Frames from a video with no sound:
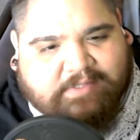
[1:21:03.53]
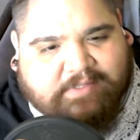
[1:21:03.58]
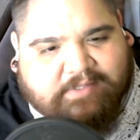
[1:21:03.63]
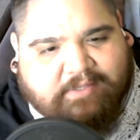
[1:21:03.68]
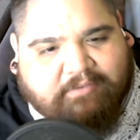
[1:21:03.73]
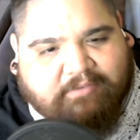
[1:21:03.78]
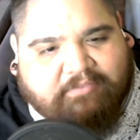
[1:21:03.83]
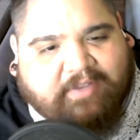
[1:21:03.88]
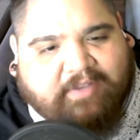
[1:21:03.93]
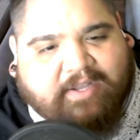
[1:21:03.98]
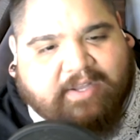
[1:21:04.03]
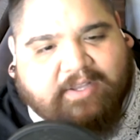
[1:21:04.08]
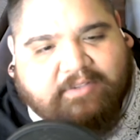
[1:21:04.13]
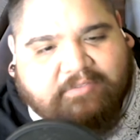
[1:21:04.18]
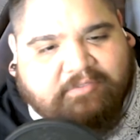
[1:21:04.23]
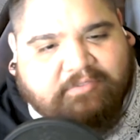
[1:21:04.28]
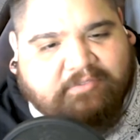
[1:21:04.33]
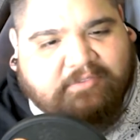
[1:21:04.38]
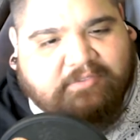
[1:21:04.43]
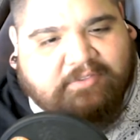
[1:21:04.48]
of 5,
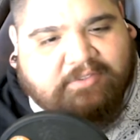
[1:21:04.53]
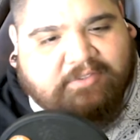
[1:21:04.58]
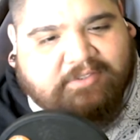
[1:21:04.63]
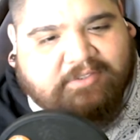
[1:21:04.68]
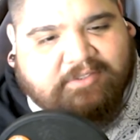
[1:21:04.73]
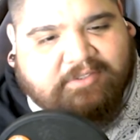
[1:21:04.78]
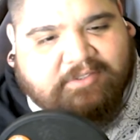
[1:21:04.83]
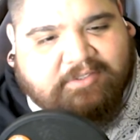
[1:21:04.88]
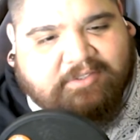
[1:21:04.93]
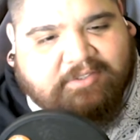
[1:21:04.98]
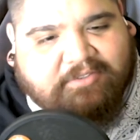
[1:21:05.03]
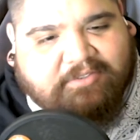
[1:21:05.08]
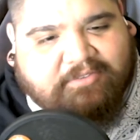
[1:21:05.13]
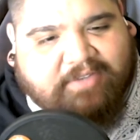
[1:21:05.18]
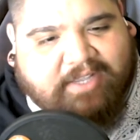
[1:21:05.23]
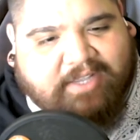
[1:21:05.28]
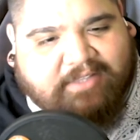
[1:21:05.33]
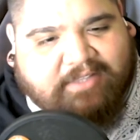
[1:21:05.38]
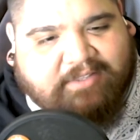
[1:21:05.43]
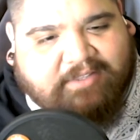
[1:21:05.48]

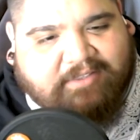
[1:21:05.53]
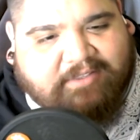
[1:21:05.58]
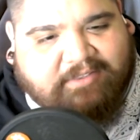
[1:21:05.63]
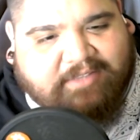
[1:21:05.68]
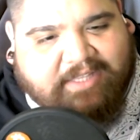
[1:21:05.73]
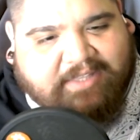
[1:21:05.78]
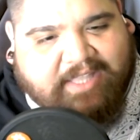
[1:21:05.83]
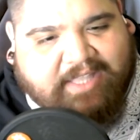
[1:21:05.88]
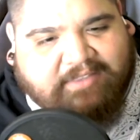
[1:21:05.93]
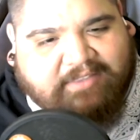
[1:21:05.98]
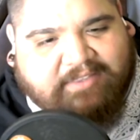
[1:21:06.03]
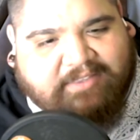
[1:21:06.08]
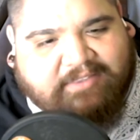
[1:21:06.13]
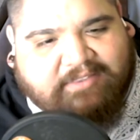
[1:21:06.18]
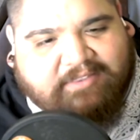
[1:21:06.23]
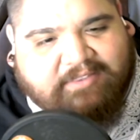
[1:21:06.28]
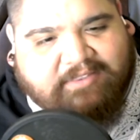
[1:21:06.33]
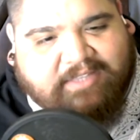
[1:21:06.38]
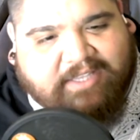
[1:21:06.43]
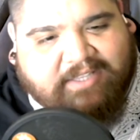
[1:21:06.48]
right? They
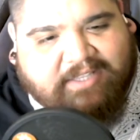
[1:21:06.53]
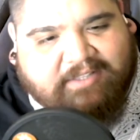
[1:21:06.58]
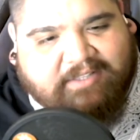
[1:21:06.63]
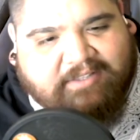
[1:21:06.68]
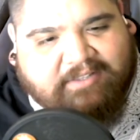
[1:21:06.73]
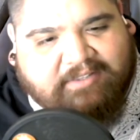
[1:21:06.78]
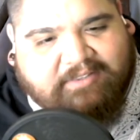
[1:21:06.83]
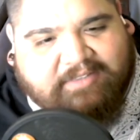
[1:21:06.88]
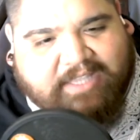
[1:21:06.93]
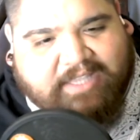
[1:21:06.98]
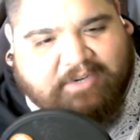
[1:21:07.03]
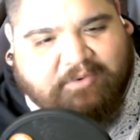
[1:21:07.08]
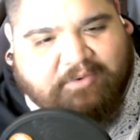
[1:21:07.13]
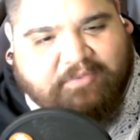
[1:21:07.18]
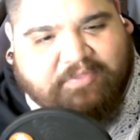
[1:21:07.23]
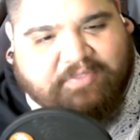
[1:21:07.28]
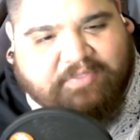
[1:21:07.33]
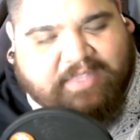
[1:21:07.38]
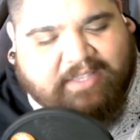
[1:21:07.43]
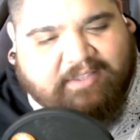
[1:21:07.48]
don't
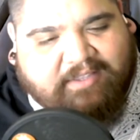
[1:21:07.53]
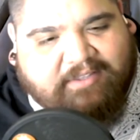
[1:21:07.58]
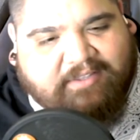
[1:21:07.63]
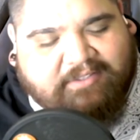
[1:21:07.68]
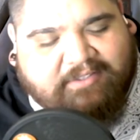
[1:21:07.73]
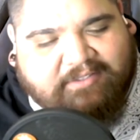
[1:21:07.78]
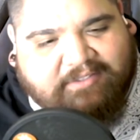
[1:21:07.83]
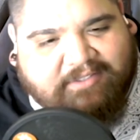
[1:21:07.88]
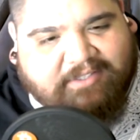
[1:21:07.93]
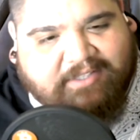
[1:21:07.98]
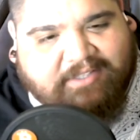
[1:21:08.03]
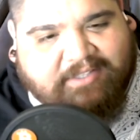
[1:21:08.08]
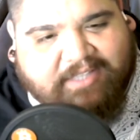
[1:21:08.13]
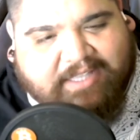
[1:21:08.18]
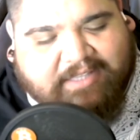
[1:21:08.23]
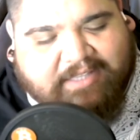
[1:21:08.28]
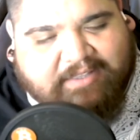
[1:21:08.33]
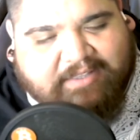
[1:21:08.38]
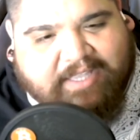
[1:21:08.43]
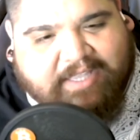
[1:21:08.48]
think
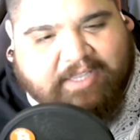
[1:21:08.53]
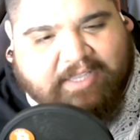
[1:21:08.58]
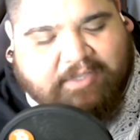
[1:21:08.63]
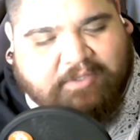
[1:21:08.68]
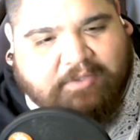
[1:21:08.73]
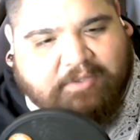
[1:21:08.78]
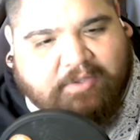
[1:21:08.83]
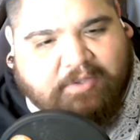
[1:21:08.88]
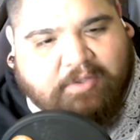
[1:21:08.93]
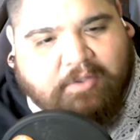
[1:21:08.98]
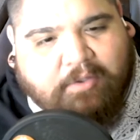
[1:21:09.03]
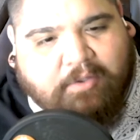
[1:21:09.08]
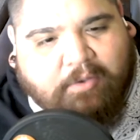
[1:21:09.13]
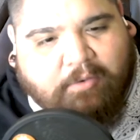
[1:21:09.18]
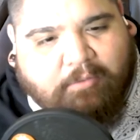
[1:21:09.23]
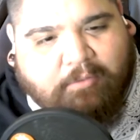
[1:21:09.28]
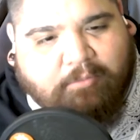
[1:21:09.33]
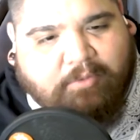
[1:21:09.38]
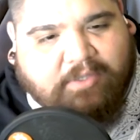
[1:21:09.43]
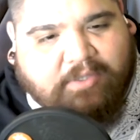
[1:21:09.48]
in like
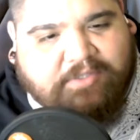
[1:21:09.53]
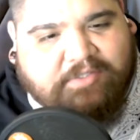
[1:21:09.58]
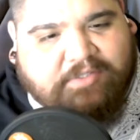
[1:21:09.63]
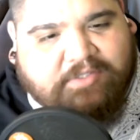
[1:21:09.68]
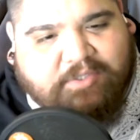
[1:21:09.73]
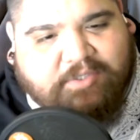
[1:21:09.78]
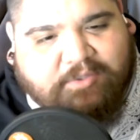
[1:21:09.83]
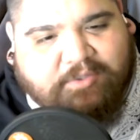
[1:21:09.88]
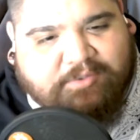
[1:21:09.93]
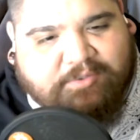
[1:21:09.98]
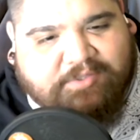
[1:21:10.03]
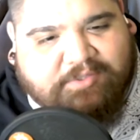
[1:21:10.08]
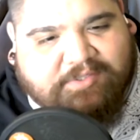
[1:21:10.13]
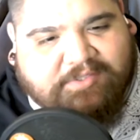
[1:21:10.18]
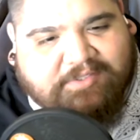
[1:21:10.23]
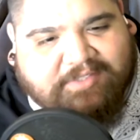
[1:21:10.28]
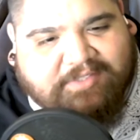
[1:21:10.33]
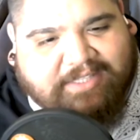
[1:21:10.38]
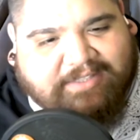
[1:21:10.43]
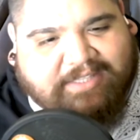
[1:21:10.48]
1,
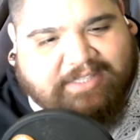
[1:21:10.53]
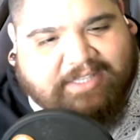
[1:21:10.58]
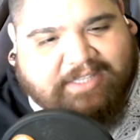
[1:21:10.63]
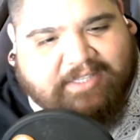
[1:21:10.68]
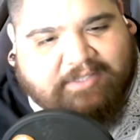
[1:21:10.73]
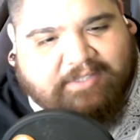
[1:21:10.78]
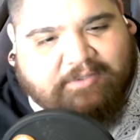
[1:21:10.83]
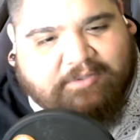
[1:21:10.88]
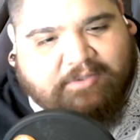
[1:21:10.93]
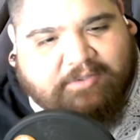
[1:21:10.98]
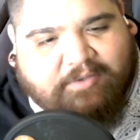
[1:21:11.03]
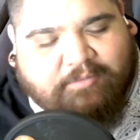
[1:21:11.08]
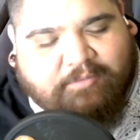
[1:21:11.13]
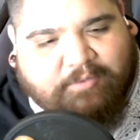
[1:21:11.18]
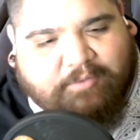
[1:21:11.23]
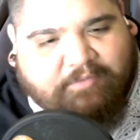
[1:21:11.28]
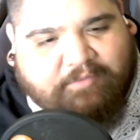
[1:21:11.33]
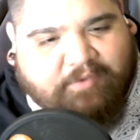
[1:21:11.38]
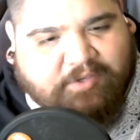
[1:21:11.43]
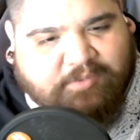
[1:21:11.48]
2s. They think in
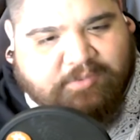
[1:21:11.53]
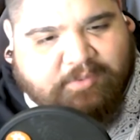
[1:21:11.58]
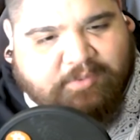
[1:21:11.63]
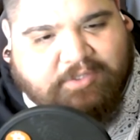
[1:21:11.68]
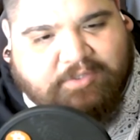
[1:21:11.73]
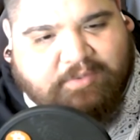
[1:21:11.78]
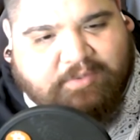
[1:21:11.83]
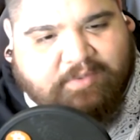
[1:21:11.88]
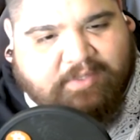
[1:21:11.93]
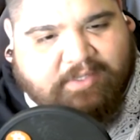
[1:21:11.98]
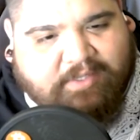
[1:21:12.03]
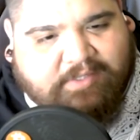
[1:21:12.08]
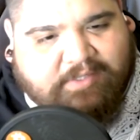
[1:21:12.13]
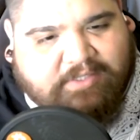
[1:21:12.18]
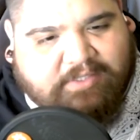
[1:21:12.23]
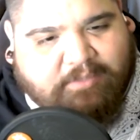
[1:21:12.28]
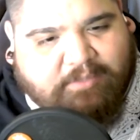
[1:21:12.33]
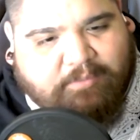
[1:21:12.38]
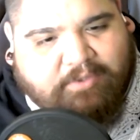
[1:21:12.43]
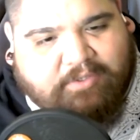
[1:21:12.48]
reverse. We're going to do this,
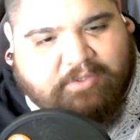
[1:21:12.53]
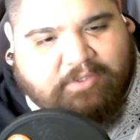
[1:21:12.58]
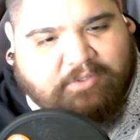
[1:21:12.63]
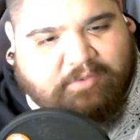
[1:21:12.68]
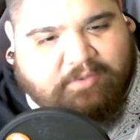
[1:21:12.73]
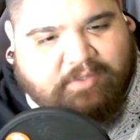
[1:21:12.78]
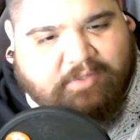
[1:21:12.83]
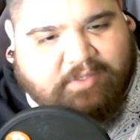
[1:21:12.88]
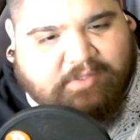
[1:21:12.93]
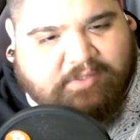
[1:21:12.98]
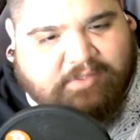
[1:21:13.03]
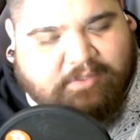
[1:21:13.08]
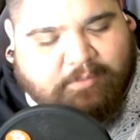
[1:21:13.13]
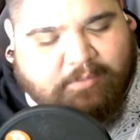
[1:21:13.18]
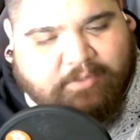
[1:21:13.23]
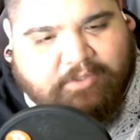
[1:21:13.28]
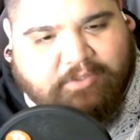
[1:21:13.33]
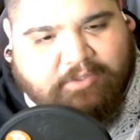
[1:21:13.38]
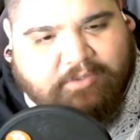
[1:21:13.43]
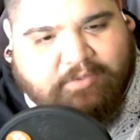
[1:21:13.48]
then we're going to do this, then we're
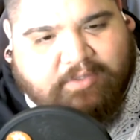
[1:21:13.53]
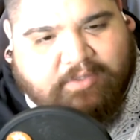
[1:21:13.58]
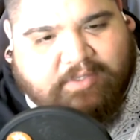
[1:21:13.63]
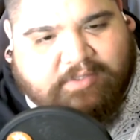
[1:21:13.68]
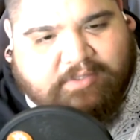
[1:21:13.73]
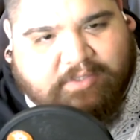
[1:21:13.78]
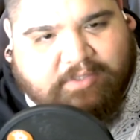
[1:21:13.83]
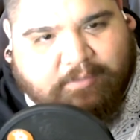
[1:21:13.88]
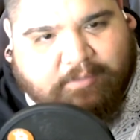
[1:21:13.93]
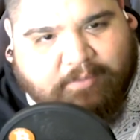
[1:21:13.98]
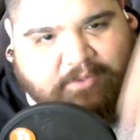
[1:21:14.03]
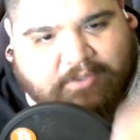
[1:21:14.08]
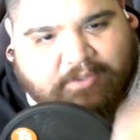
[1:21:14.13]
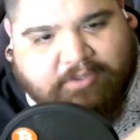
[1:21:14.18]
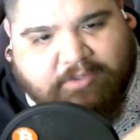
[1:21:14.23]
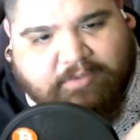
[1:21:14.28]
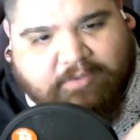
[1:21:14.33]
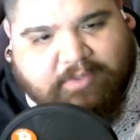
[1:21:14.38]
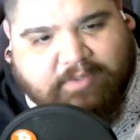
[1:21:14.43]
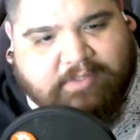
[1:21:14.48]
going to do this, then we're going to
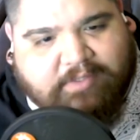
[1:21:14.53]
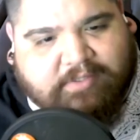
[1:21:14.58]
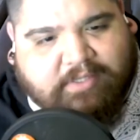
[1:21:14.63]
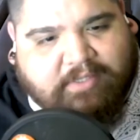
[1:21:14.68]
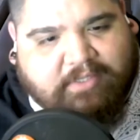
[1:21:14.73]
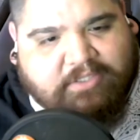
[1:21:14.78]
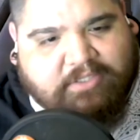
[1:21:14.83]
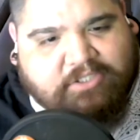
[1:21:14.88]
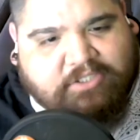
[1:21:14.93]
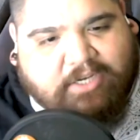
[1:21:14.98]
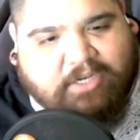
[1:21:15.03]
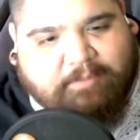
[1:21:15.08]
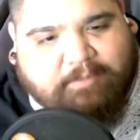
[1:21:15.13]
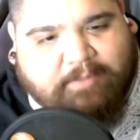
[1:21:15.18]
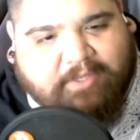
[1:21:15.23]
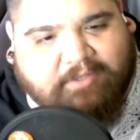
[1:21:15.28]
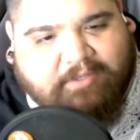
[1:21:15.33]
do this, and then checkmate.